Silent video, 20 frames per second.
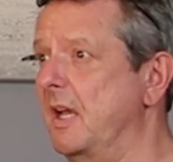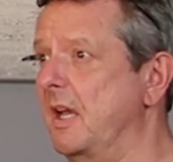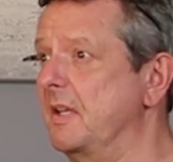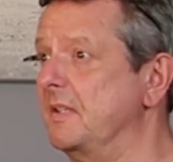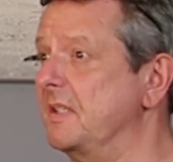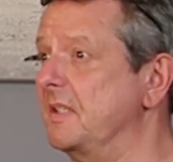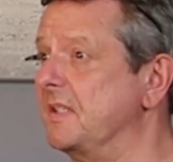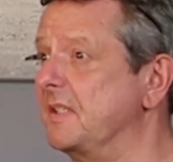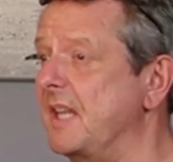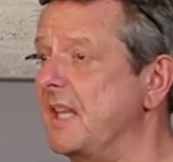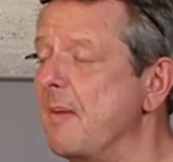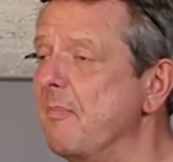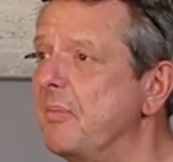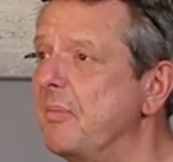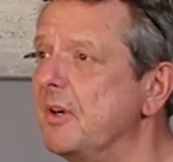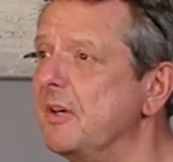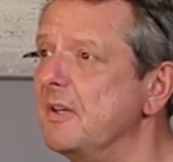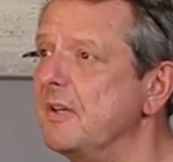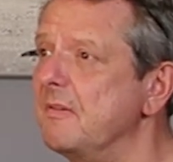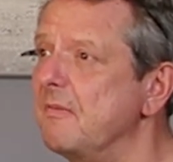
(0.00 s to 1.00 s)

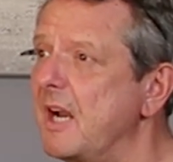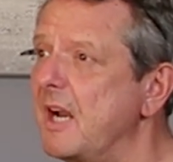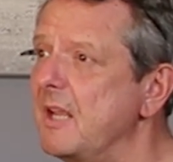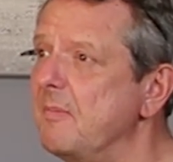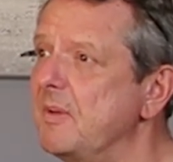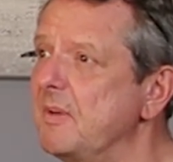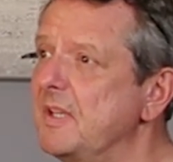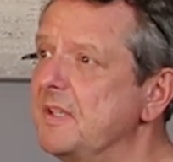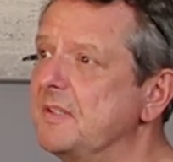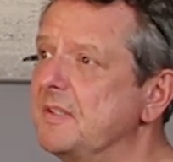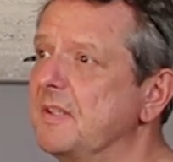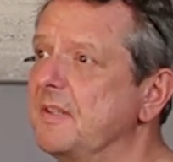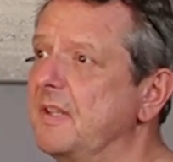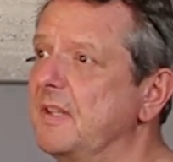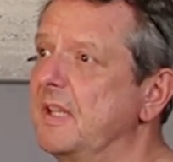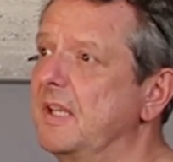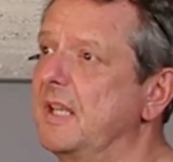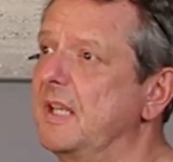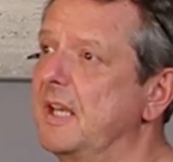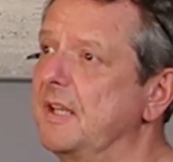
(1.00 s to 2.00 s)
distemper and rabies that
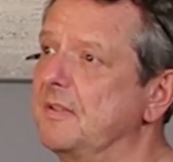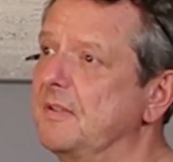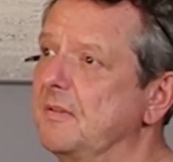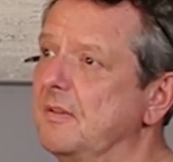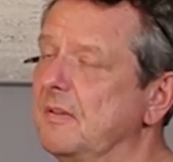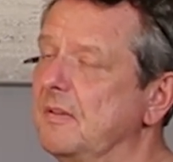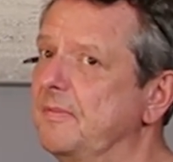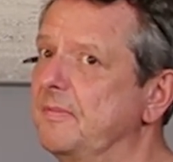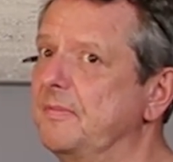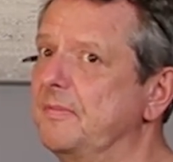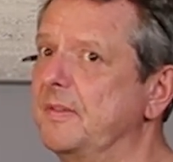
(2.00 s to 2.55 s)
they get off